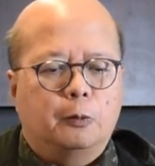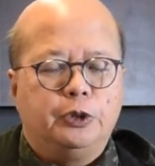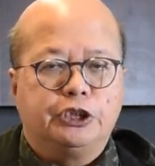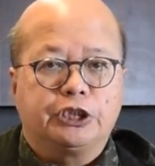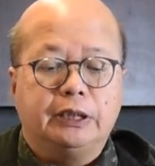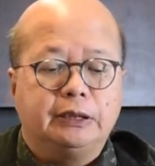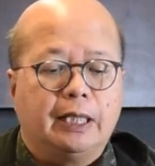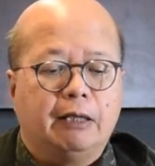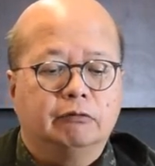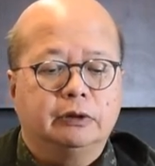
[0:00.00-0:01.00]
We shut
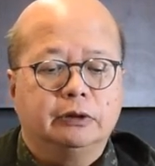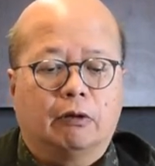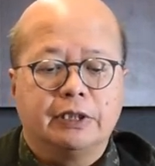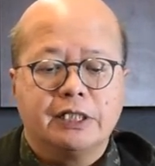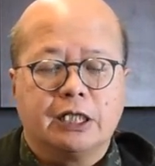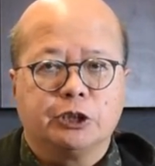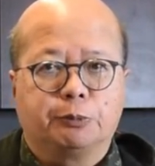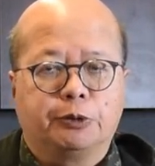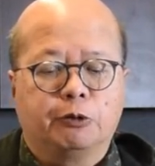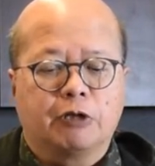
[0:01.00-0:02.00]
down non-essential
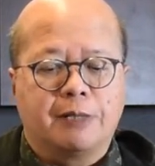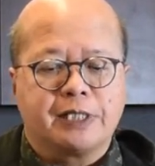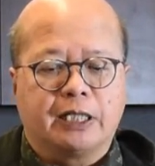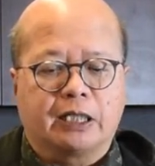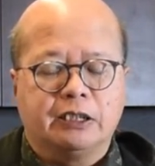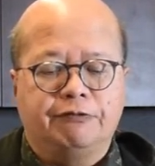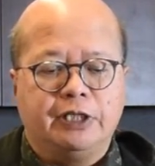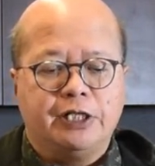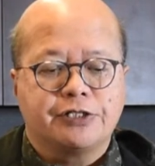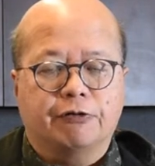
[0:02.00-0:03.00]
programs and
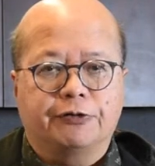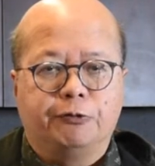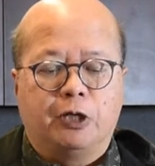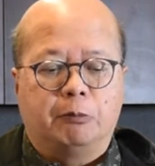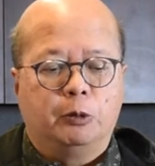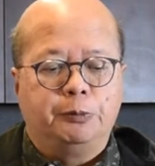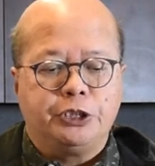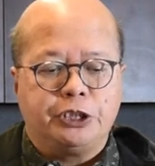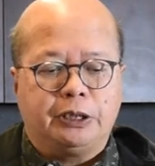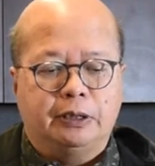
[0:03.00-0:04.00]
activities throughout
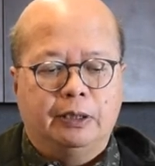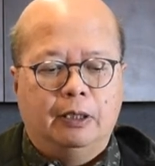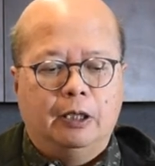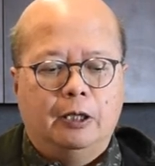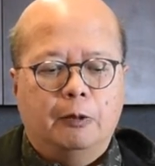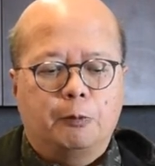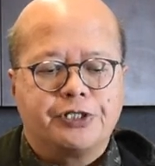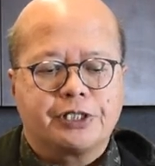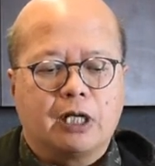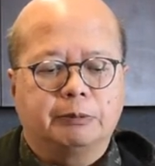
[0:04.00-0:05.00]
Momiji. We
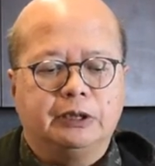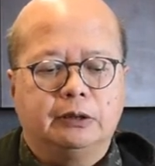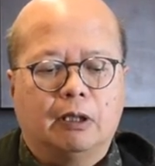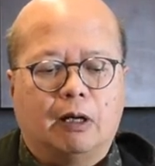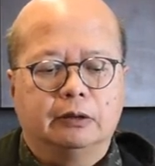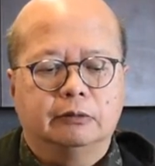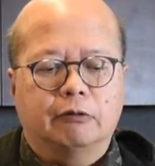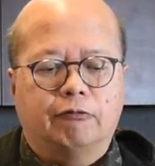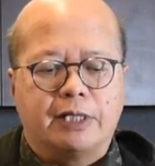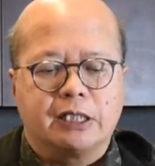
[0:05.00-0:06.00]
stopped
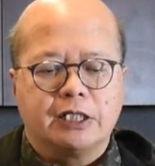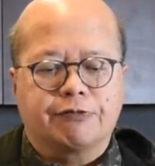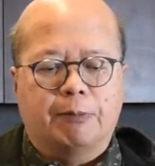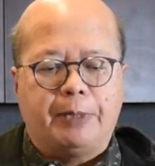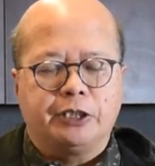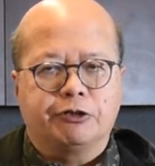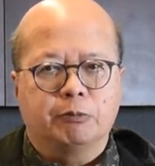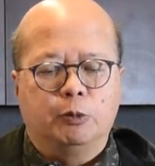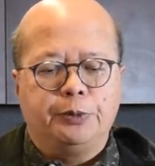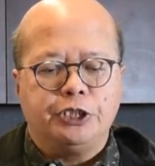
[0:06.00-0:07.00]
non-residents from
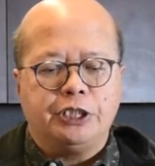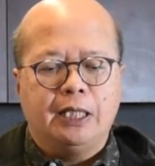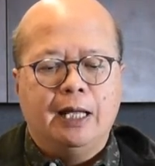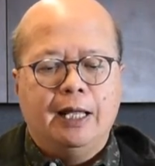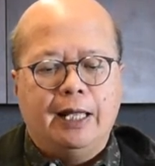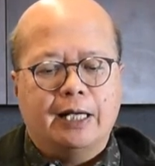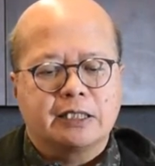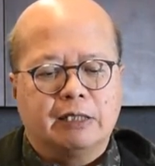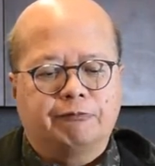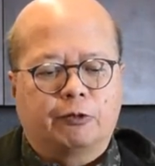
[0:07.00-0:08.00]
entering Momiji
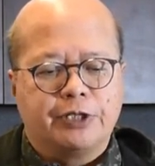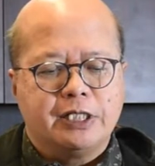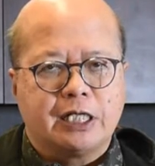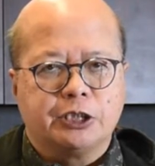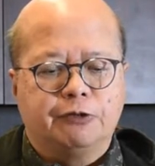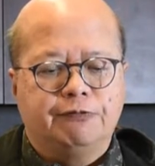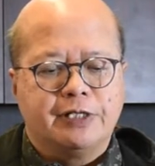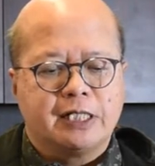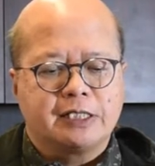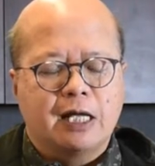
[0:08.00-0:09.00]
except for essential
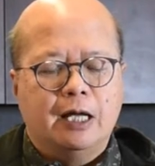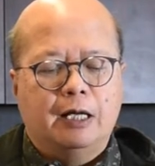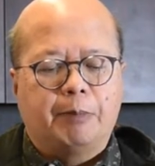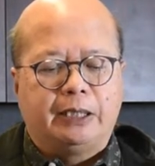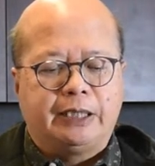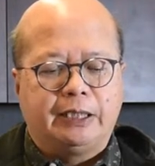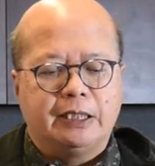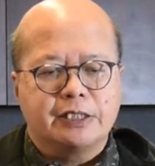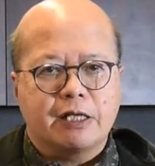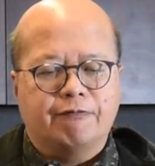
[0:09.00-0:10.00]
visits by
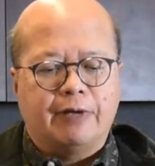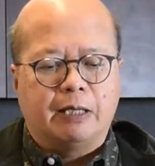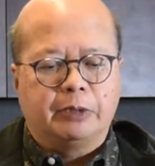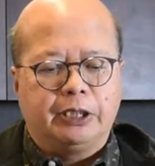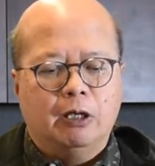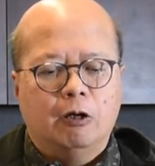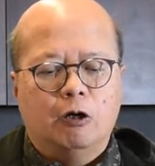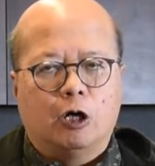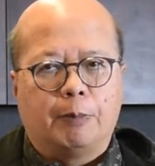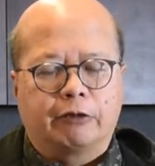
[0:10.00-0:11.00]
tenants, family,
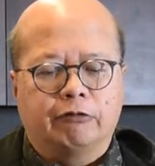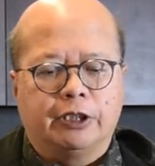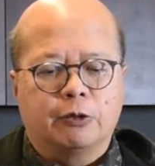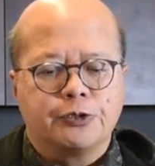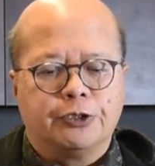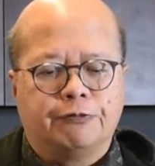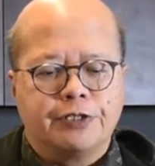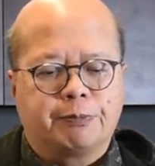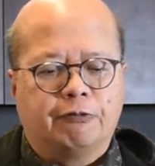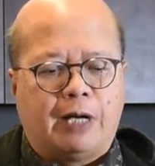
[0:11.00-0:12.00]
or by critical
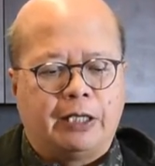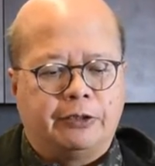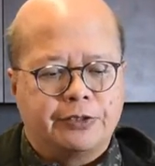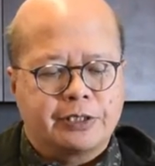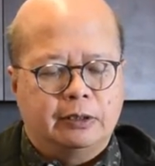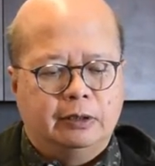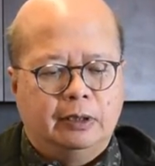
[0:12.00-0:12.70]
service providers.